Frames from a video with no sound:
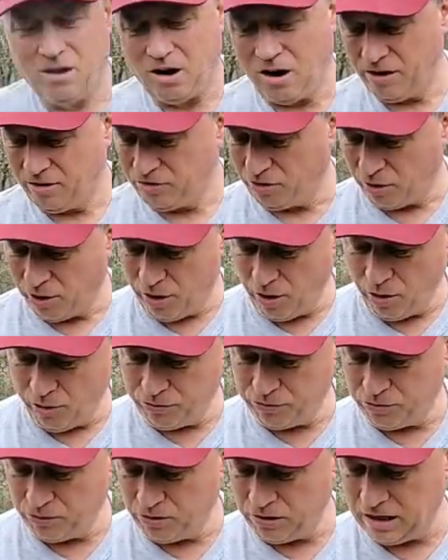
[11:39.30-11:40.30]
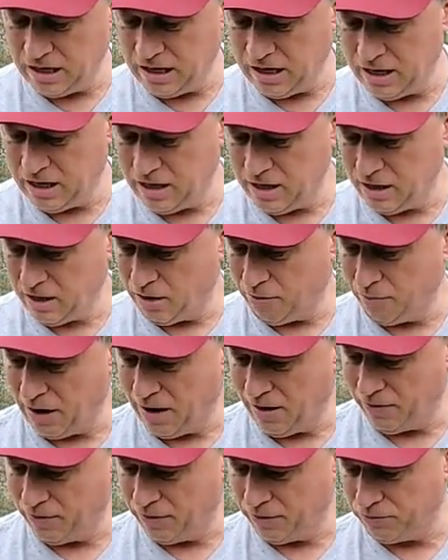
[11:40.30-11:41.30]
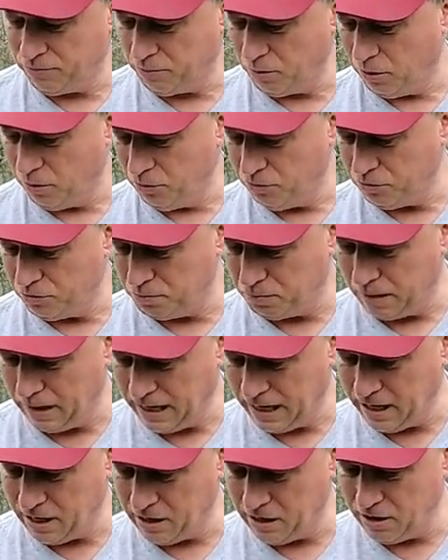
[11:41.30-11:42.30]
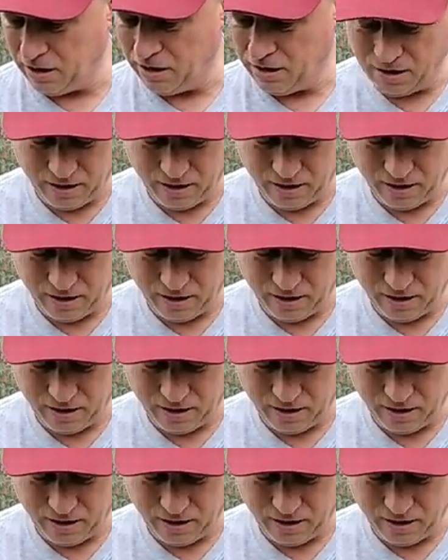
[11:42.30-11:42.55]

All right, so I also did around this rose plant.